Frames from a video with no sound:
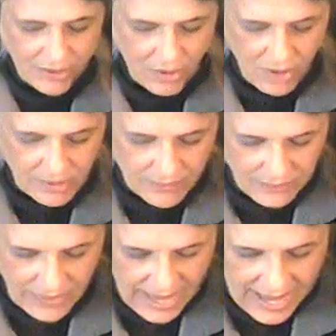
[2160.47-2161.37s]
and all
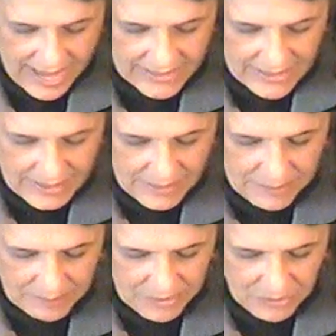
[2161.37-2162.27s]
of that,
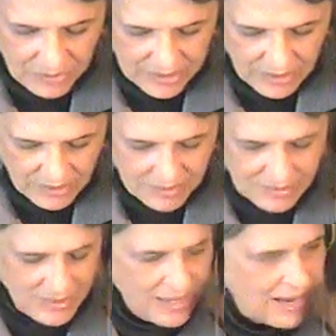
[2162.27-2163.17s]
but where
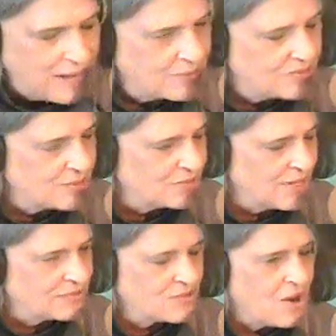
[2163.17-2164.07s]
I would
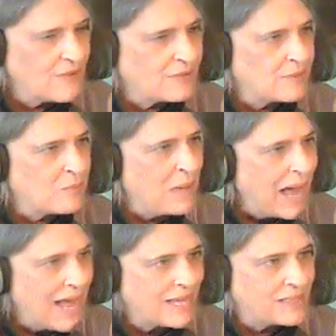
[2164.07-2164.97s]
suggest often
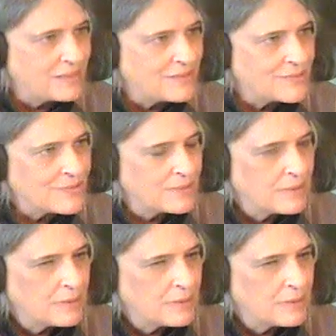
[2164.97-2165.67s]
minds